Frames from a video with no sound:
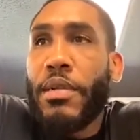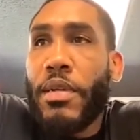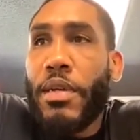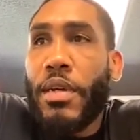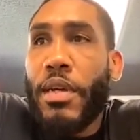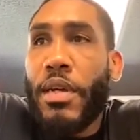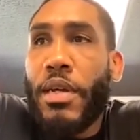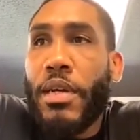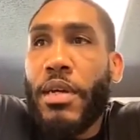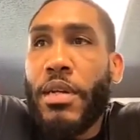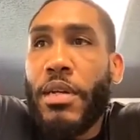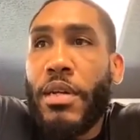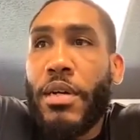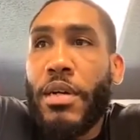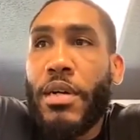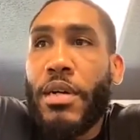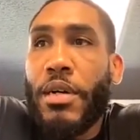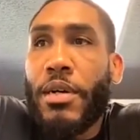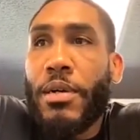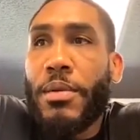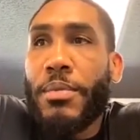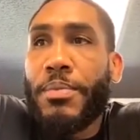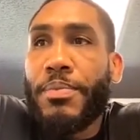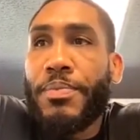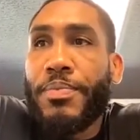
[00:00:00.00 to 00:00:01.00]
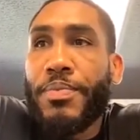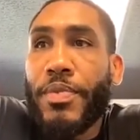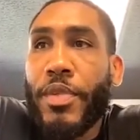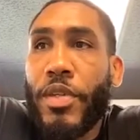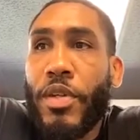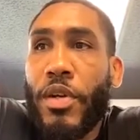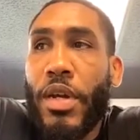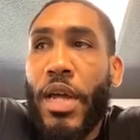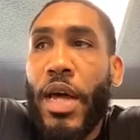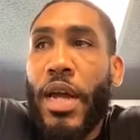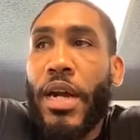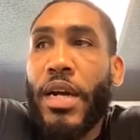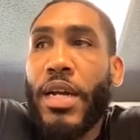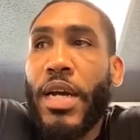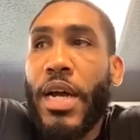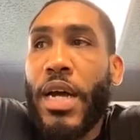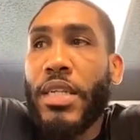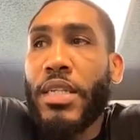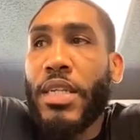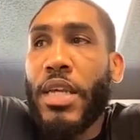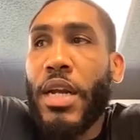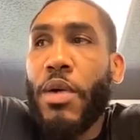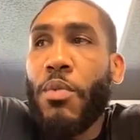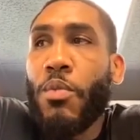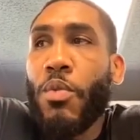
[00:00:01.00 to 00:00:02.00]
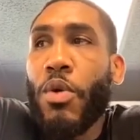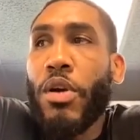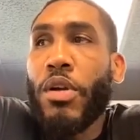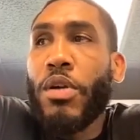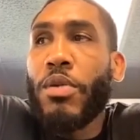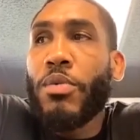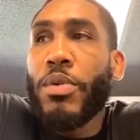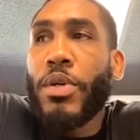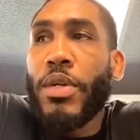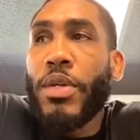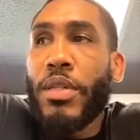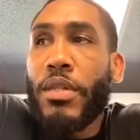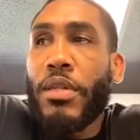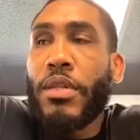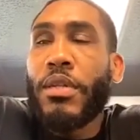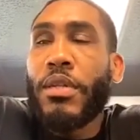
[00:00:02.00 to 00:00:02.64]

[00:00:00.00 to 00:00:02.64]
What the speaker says: And a lot of the guys that I'm working with